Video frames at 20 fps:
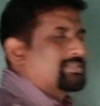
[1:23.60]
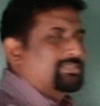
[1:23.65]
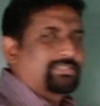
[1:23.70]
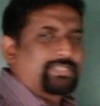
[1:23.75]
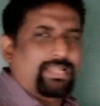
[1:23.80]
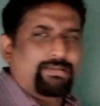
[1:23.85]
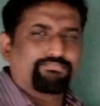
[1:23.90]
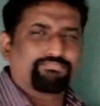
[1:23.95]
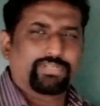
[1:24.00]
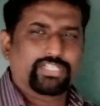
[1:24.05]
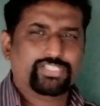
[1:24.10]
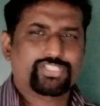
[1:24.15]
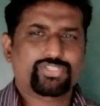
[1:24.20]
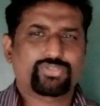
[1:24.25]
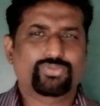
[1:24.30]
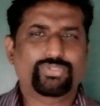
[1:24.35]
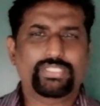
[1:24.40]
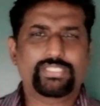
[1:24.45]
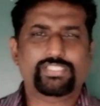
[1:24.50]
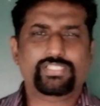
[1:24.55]
number
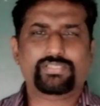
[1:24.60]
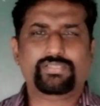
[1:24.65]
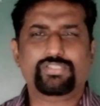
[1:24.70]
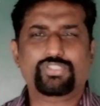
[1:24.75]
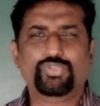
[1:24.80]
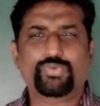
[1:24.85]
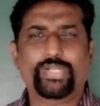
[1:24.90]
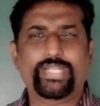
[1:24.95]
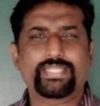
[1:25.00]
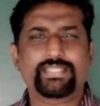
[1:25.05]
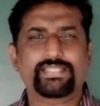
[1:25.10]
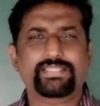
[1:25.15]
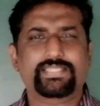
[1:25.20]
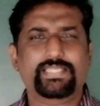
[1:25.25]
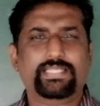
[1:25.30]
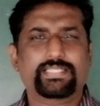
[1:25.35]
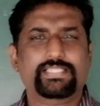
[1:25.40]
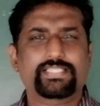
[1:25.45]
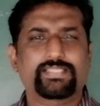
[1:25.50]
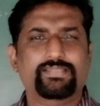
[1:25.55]
students
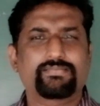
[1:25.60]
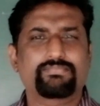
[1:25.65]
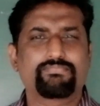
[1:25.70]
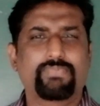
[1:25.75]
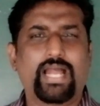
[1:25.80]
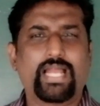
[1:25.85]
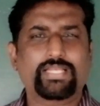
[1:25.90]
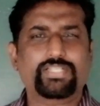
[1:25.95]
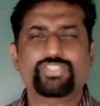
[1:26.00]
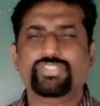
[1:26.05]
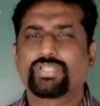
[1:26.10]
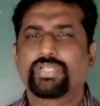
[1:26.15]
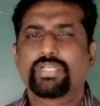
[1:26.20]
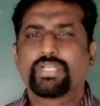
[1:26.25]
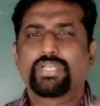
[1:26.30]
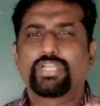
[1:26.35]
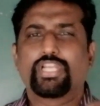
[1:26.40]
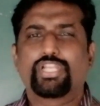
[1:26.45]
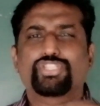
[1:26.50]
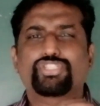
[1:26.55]
26 marks
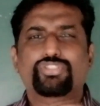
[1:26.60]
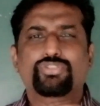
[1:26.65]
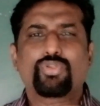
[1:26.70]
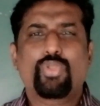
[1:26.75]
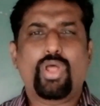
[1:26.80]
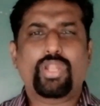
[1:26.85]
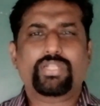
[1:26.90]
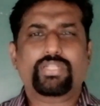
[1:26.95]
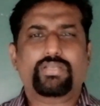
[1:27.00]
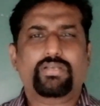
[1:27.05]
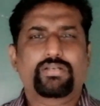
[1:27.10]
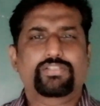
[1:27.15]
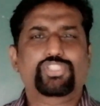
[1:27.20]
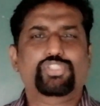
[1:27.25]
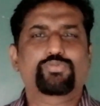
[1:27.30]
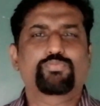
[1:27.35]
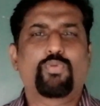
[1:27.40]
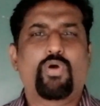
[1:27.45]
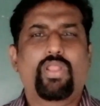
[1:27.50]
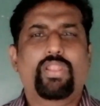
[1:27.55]
is not a
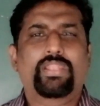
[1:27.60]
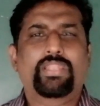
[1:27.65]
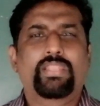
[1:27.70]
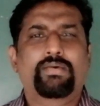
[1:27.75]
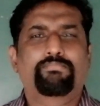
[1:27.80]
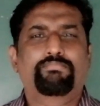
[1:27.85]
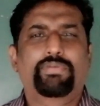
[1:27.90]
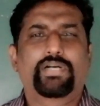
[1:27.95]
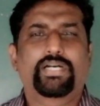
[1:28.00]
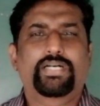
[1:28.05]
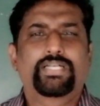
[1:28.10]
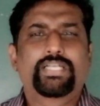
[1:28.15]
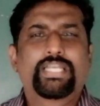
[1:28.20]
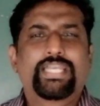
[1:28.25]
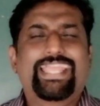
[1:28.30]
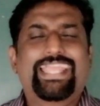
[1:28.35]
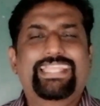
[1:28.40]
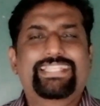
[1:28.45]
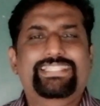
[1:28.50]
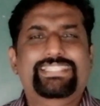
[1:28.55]
small number.
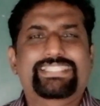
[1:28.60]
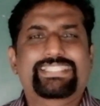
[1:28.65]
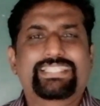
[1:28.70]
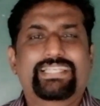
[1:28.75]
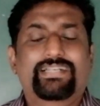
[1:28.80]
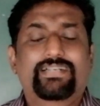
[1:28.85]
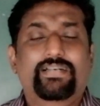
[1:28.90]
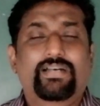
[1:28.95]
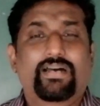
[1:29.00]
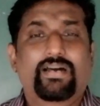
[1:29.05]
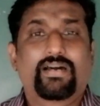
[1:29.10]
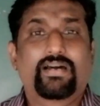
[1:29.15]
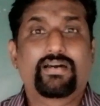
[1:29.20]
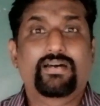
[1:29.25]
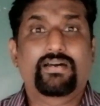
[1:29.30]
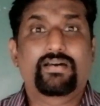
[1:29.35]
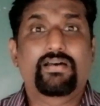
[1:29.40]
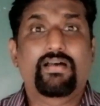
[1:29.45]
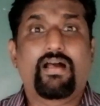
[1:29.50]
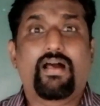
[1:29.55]
It's a,
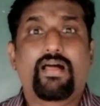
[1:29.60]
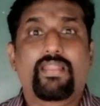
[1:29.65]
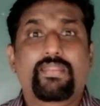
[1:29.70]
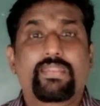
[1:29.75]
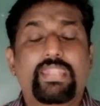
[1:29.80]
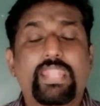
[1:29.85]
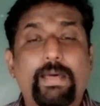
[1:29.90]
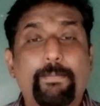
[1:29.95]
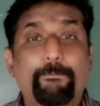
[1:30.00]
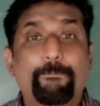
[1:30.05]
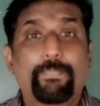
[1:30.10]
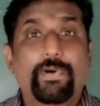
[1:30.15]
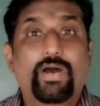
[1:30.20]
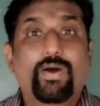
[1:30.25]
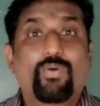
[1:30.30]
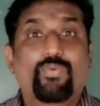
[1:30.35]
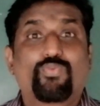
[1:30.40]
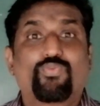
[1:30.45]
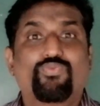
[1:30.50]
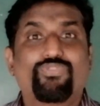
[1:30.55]
a, a
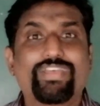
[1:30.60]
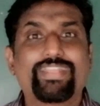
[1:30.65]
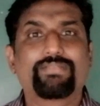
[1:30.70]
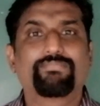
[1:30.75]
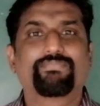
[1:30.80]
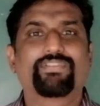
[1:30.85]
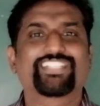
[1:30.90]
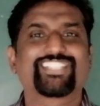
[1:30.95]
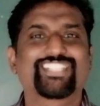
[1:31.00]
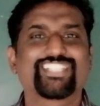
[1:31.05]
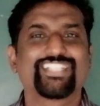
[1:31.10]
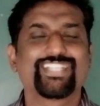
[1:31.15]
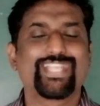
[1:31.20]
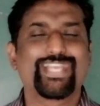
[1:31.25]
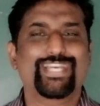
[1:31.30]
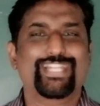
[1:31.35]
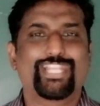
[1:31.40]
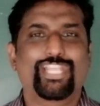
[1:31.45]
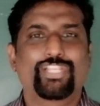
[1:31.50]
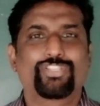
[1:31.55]
number very much
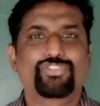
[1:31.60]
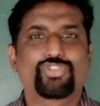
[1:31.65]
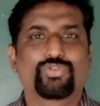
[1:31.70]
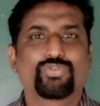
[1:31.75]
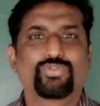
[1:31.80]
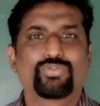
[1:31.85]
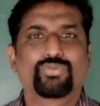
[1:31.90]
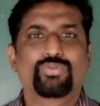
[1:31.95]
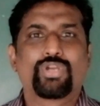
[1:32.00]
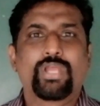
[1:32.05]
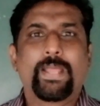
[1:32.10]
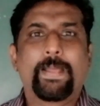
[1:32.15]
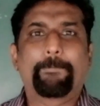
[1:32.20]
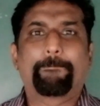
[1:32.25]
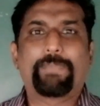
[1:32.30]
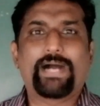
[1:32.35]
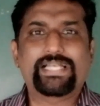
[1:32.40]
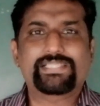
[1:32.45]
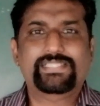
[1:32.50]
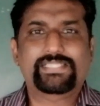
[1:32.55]
nearing to
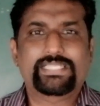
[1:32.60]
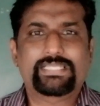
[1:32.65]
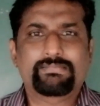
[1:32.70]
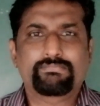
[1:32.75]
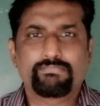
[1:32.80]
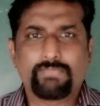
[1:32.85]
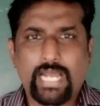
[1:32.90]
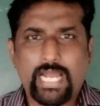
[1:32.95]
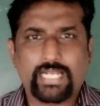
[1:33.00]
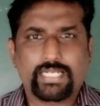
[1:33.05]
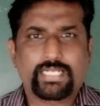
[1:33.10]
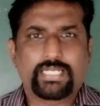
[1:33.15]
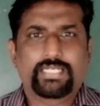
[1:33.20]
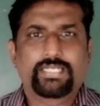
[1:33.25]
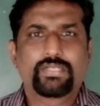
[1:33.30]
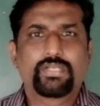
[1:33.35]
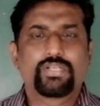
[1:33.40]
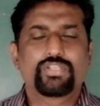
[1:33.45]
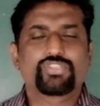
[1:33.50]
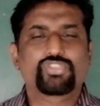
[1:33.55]
passing mark.
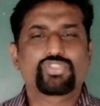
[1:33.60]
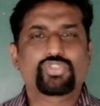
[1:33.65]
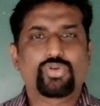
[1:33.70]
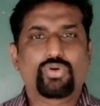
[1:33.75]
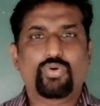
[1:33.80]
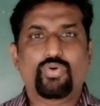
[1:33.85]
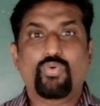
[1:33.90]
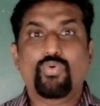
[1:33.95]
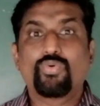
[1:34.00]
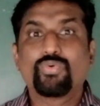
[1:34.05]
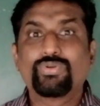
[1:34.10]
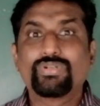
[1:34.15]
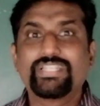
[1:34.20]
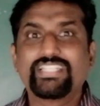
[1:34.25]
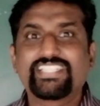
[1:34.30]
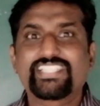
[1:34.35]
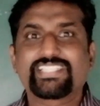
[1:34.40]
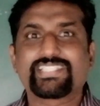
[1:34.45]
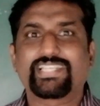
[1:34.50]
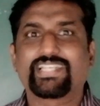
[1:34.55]
So only
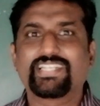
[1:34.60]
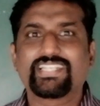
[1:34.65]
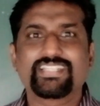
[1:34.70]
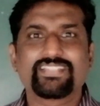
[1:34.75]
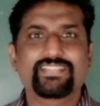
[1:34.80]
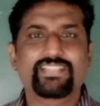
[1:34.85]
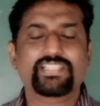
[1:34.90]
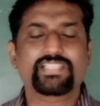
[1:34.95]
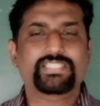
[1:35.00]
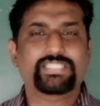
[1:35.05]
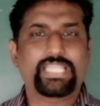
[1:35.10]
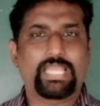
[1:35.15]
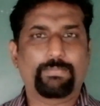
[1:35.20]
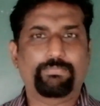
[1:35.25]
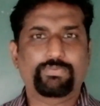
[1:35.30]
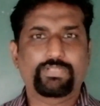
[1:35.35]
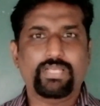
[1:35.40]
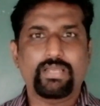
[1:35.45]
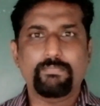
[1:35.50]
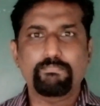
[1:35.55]
studying this
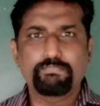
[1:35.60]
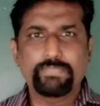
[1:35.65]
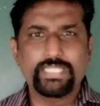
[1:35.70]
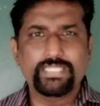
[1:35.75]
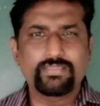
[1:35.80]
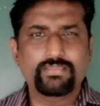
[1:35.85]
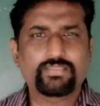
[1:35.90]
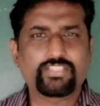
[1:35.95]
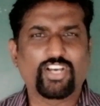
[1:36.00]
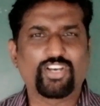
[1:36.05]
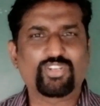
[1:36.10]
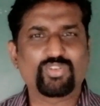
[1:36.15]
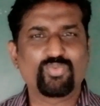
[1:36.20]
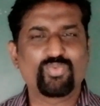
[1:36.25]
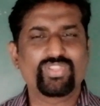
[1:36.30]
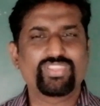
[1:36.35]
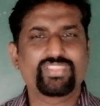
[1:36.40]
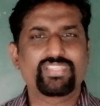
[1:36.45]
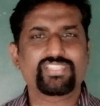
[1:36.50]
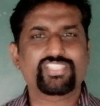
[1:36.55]
chapter, being thorough
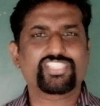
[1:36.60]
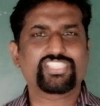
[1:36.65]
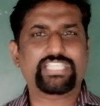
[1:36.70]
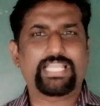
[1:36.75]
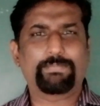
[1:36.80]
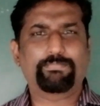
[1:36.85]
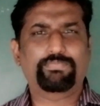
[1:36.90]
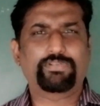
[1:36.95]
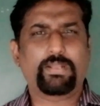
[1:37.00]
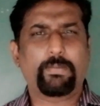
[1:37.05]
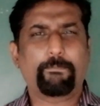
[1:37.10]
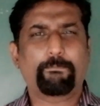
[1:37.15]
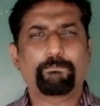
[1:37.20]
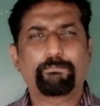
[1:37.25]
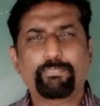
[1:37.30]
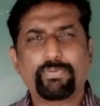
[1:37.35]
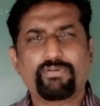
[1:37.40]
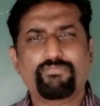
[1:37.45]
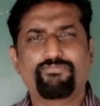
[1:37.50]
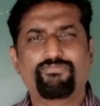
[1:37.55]
with this chapter
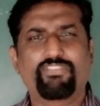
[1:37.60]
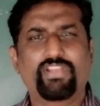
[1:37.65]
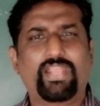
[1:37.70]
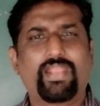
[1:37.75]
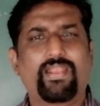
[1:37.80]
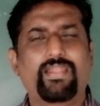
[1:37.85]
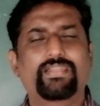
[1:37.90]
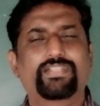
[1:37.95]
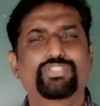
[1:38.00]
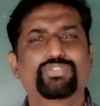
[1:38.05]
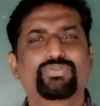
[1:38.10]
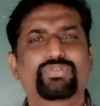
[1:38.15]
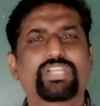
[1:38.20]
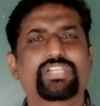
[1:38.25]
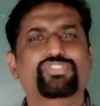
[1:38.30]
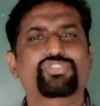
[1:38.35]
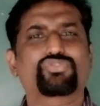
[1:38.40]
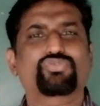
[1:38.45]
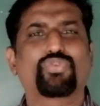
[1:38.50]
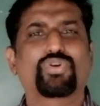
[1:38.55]
perfectly, you
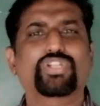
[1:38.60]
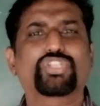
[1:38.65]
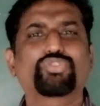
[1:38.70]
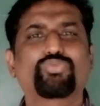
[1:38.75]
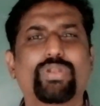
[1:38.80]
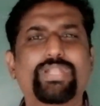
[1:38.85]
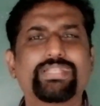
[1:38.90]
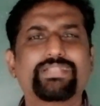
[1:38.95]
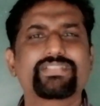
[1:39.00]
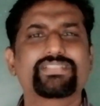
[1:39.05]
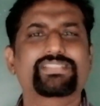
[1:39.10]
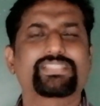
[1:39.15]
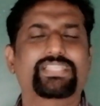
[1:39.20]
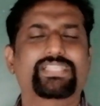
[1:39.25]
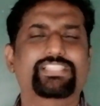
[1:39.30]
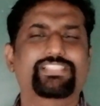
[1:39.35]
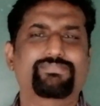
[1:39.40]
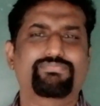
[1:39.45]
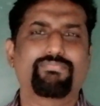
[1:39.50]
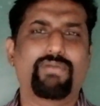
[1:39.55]
can score
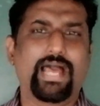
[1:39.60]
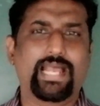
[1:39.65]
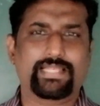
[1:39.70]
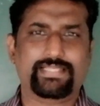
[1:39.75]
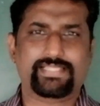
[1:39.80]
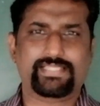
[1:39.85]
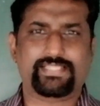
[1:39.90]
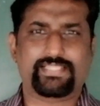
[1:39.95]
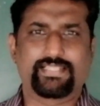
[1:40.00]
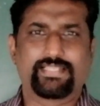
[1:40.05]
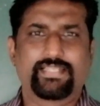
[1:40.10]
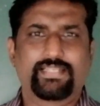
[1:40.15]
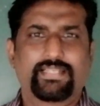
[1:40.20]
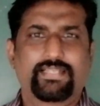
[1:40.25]
26 marks.